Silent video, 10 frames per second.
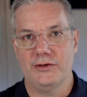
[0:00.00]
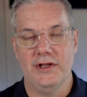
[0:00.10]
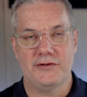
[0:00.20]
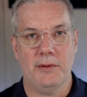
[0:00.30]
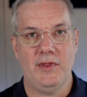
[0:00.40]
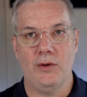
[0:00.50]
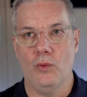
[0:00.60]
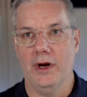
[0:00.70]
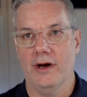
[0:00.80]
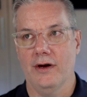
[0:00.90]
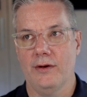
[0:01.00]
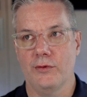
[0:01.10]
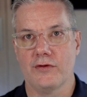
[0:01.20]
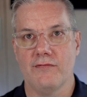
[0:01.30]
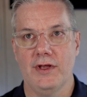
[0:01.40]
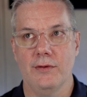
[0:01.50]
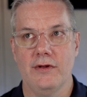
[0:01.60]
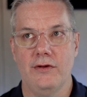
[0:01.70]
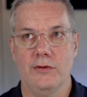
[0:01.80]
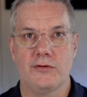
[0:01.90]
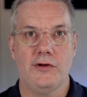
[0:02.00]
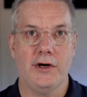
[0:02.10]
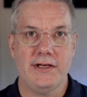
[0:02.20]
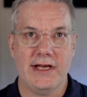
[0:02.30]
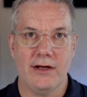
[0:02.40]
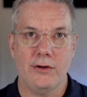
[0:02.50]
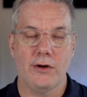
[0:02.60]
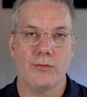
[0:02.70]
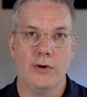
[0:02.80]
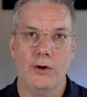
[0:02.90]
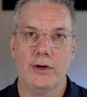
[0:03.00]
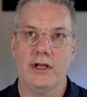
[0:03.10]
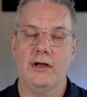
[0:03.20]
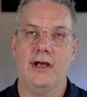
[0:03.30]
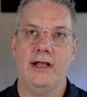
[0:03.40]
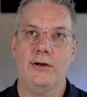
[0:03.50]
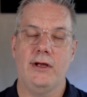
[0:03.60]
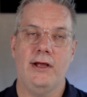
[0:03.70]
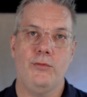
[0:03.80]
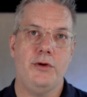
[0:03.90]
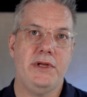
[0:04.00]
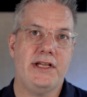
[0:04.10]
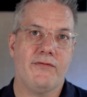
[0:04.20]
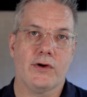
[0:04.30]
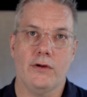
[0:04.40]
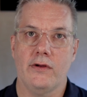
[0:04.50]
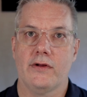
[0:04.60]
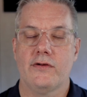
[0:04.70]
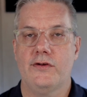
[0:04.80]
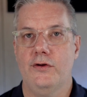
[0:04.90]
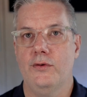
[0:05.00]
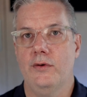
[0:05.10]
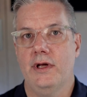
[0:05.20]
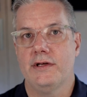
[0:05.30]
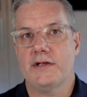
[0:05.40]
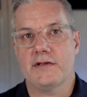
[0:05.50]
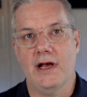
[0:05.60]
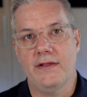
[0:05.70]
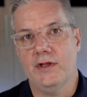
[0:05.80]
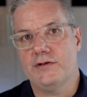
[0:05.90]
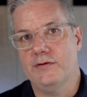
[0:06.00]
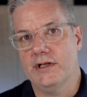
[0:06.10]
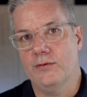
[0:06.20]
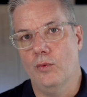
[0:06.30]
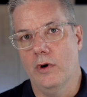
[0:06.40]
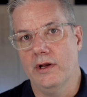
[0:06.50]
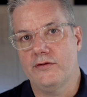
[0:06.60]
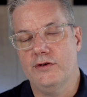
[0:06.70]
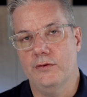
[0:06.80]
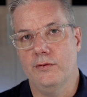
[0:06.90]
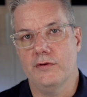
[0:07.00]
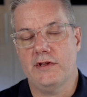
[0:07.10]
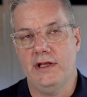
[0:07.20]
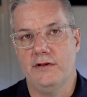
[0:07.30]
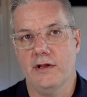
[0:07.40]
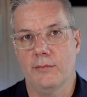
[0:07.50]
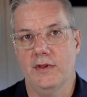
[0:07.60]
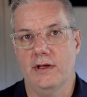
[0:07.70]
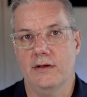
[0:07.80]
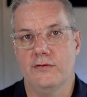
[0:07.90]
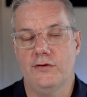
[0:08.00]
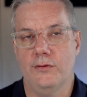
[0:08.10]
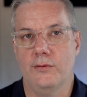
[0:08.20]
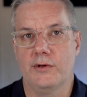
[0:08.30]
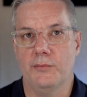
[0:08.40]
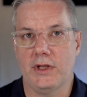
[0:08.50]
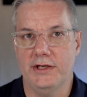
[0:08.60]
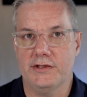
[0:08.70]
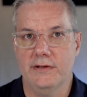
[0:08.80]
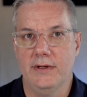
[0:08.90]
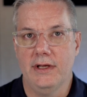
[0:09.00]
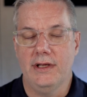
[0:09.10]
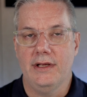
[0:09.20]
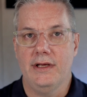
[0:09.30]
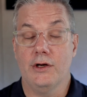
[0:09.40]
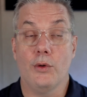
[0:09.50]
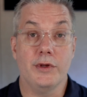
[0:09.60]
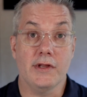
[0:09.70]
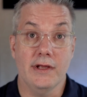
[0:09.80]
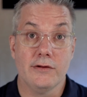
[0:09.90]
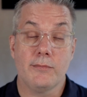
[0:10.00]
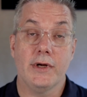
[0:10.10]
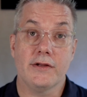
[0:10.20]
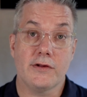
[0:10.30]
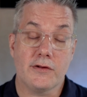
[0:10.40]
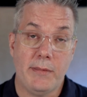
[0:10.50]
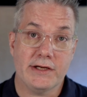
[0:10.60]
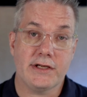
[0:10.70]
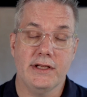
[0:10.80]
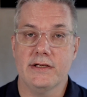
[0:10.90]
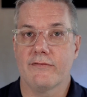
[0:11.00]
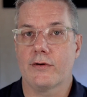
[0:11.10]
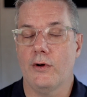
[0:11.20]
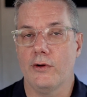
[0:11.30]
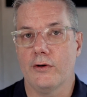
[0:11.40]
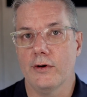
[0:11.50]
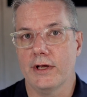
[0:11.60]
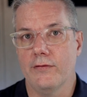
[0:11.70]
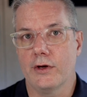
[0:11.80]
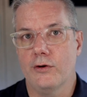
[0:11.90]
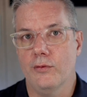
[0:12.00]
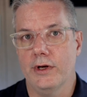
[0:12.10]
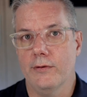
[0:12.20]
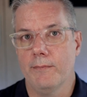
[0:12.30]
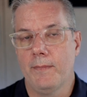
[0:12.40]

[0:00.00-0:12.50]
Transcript: something where you started down a road, and it would be difficult to decide that you didn't want to see something to completion. It always is, but it's especially difficult early in the career.